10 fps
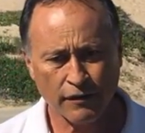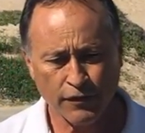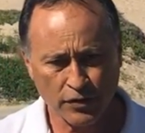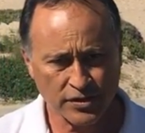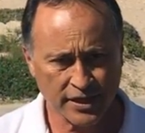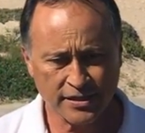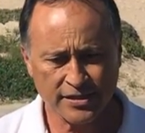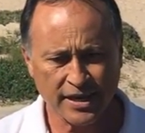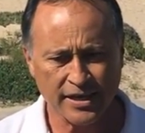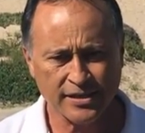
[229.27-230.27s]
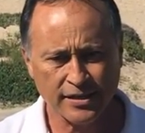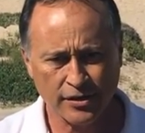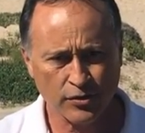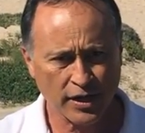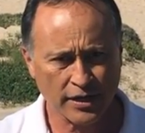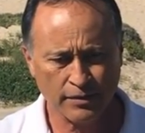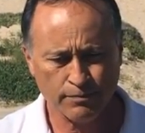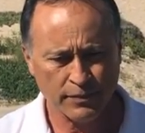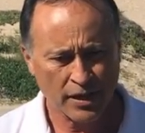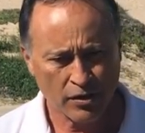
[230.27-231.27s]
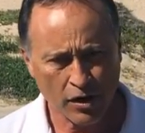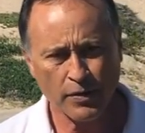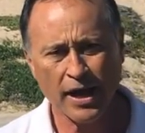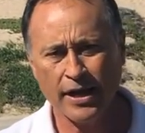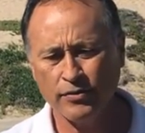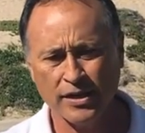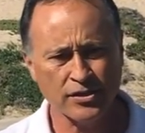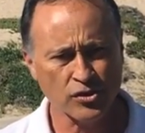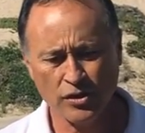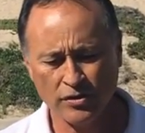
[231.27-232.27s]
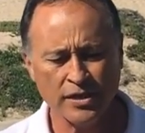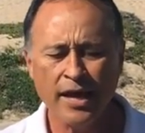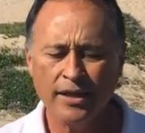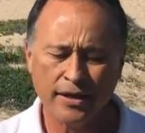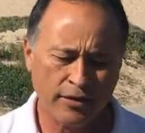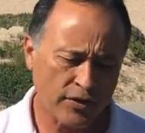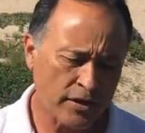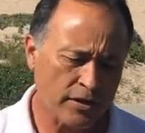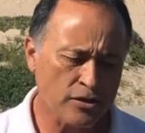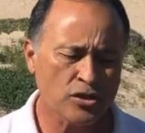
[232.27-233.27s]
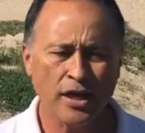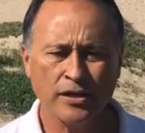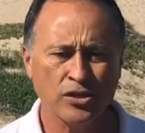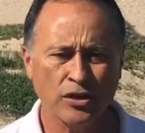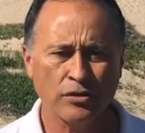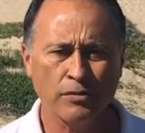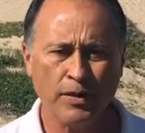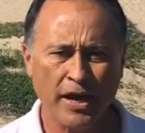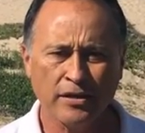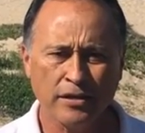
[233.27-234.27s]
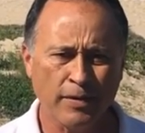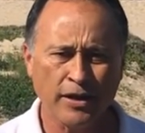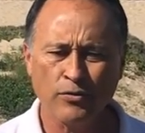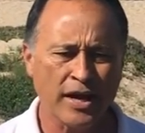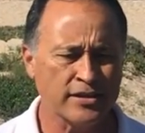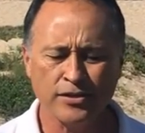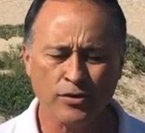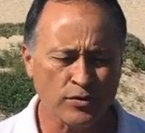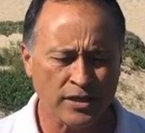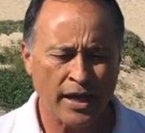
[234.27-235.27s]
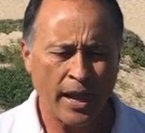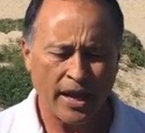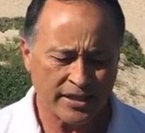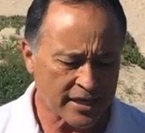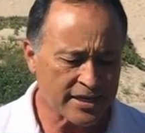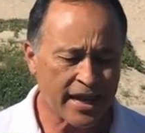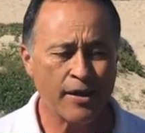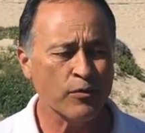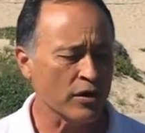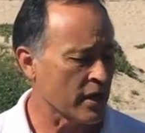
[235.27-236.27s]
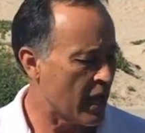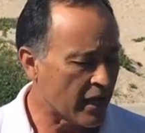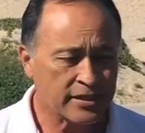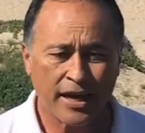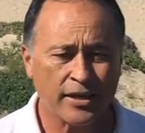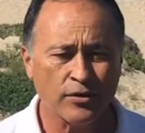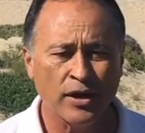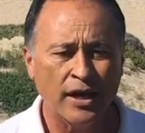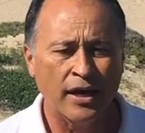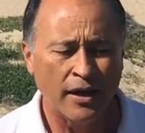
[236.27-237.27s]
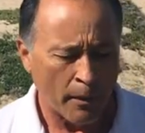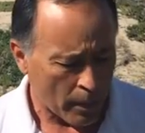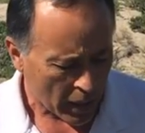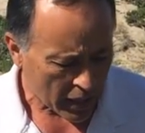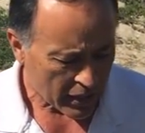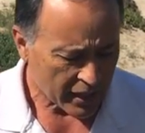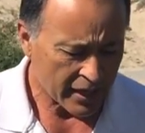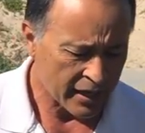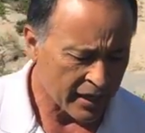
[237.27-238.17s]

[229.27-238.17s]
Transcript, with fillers: are photosynthesizing, they're creating carbohydrates and sugars, they're giving a little shot of sugar back to the mycorrhiza. So it's, it's a network. I'll tell you, uh,